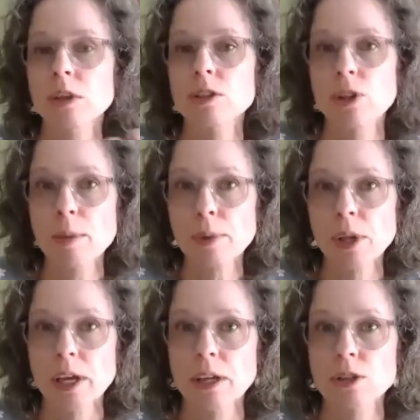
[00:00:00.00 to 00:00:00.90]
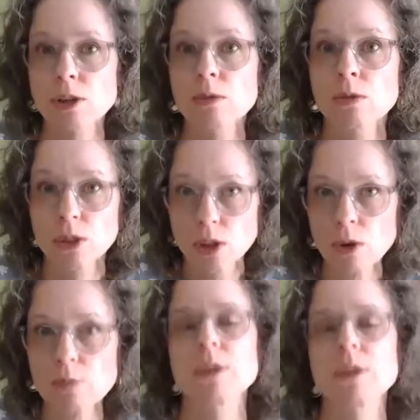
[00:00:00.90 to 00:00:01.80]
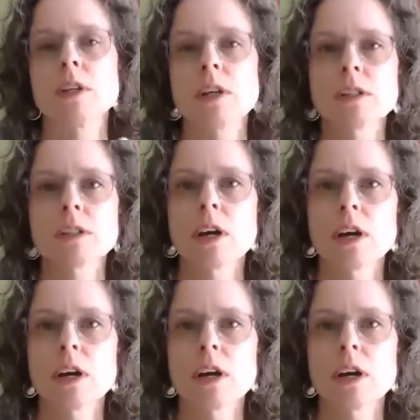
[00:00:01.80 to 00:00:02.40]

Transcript: extrapolate to your business